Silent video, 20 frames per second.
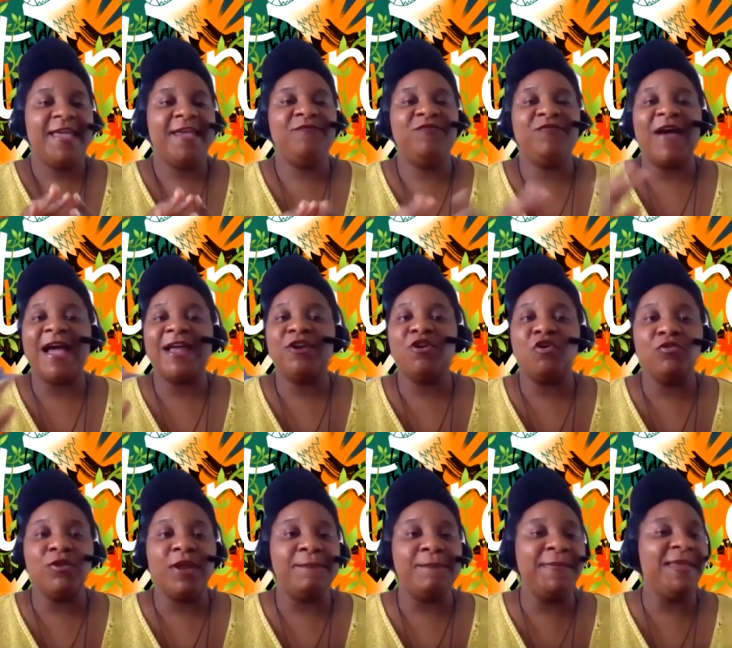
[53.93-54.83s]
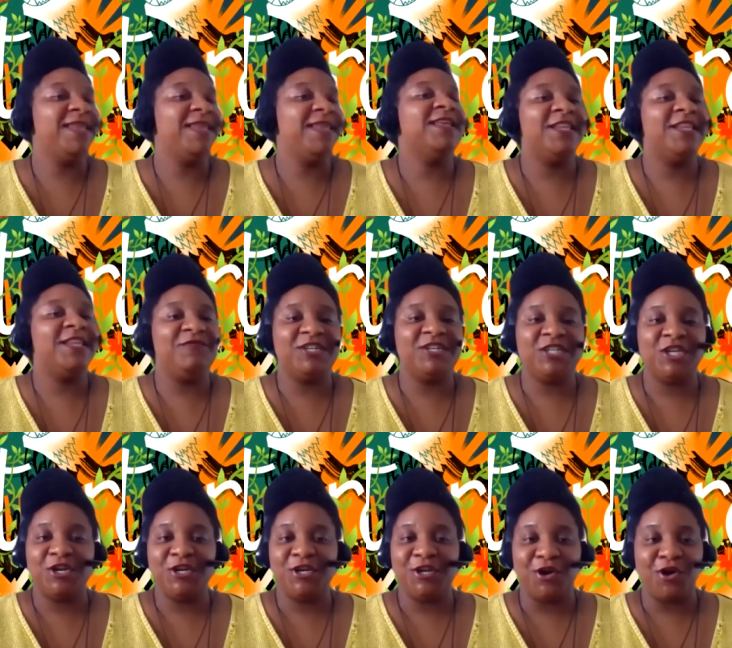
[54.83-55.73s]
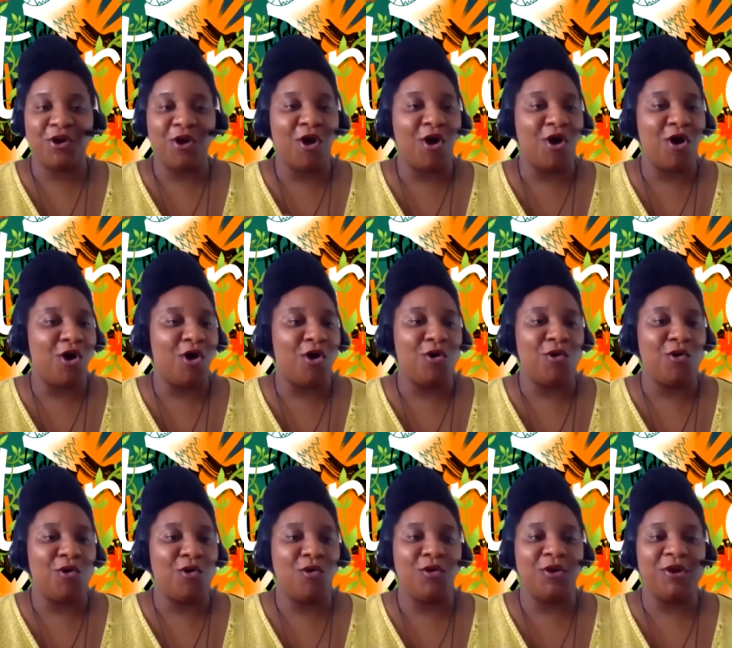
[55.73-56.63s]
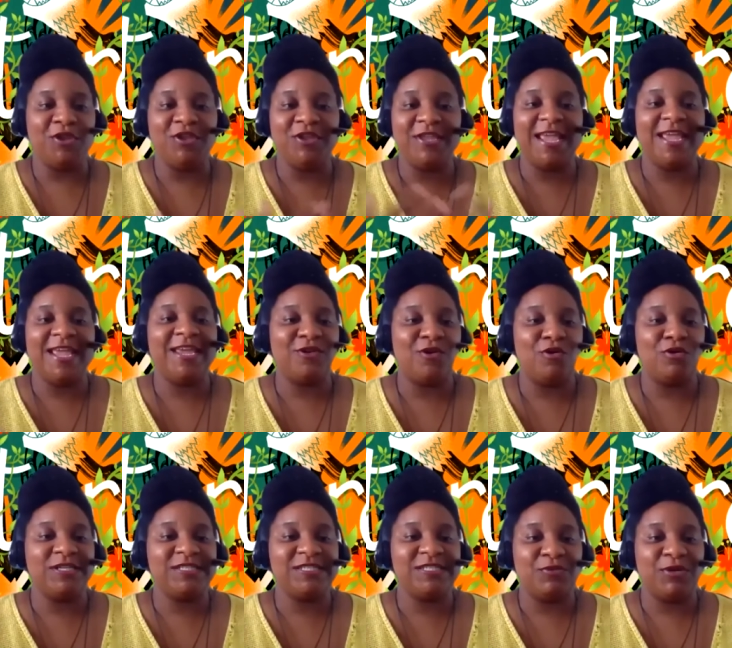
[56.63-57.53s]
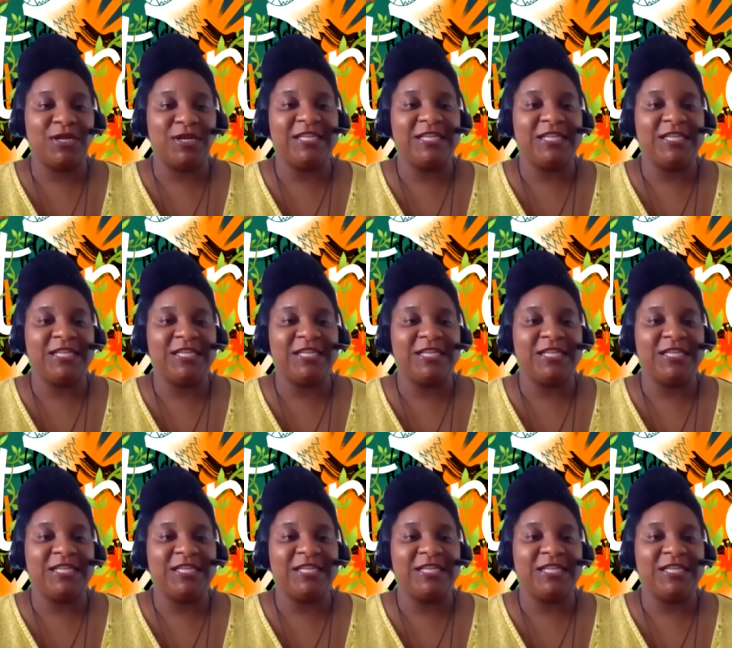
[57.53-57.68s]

If I don't immediately return your call or you can't get a hold of someone,